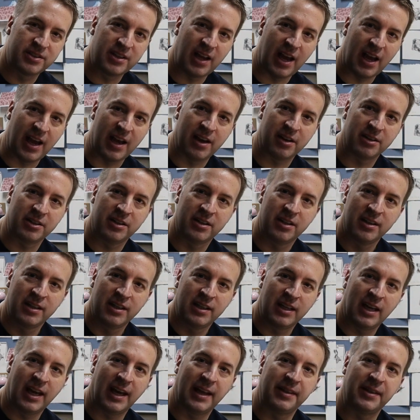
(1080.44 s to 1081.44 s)
down
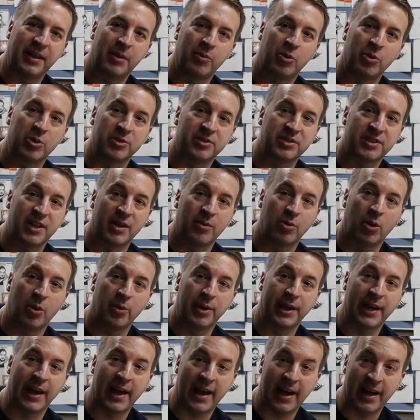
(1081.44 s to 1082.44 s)
and then we'll see what
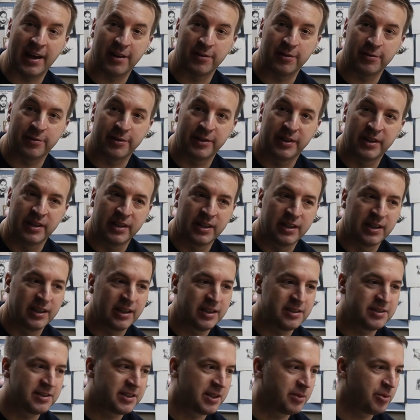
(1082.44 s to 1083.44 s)
we have
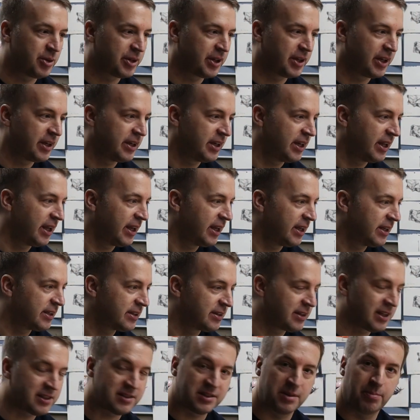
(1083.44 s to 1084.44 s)
and see what I need.
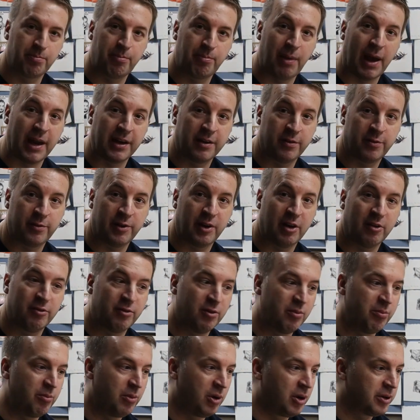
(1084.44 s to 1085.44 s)
And that's the benefit of
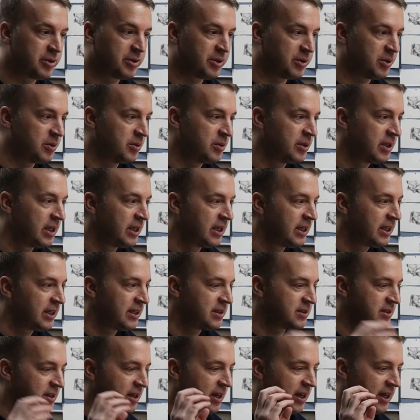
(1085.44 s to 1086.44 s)
a model,
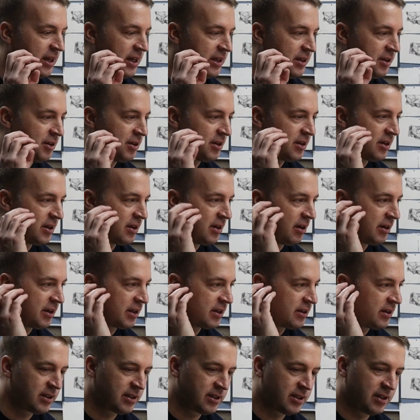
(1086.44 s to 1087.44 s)
is that you can kind
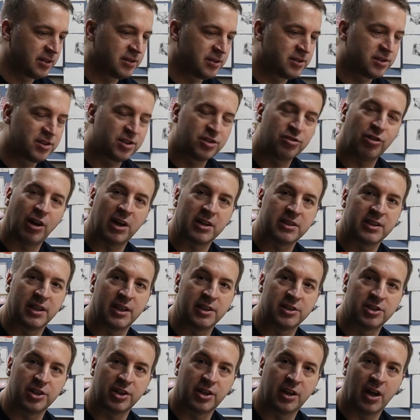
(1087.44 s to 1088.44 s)
of construct it
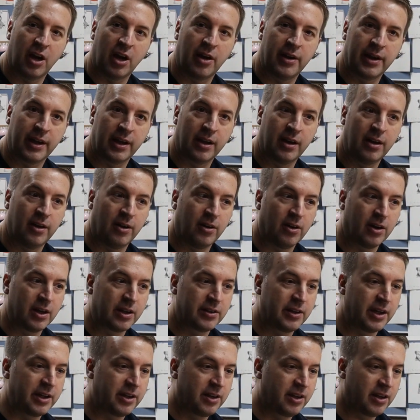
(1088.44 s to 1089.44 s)
as you're going along,
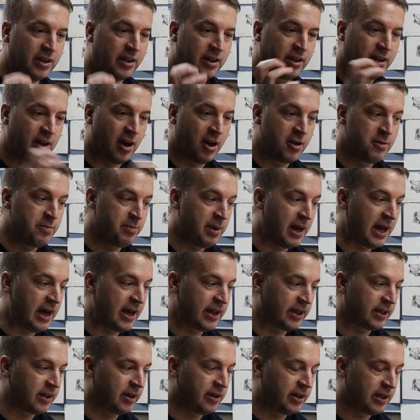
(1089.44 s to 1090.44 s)
and then you can go
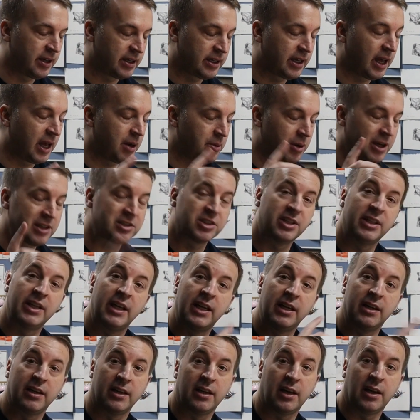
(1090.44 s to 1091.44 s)
back. Okay, we actually
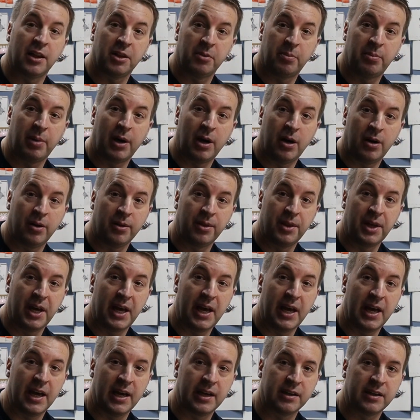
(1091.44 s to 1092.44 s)
need another part
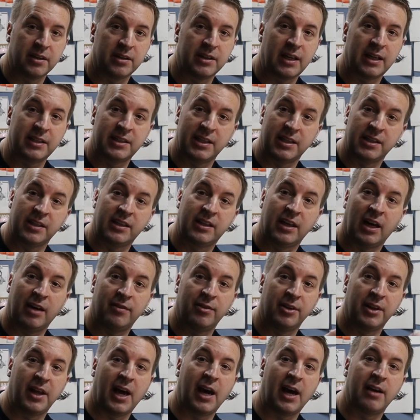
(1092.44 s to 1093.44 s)
there, and I didn't
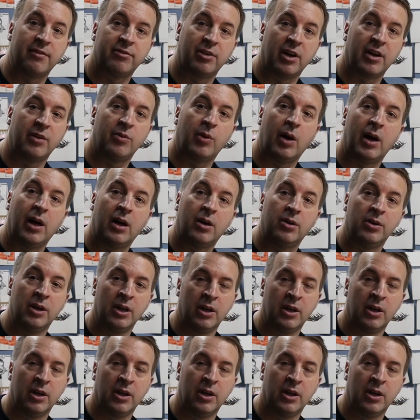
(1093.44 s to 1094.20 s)
cover that very well,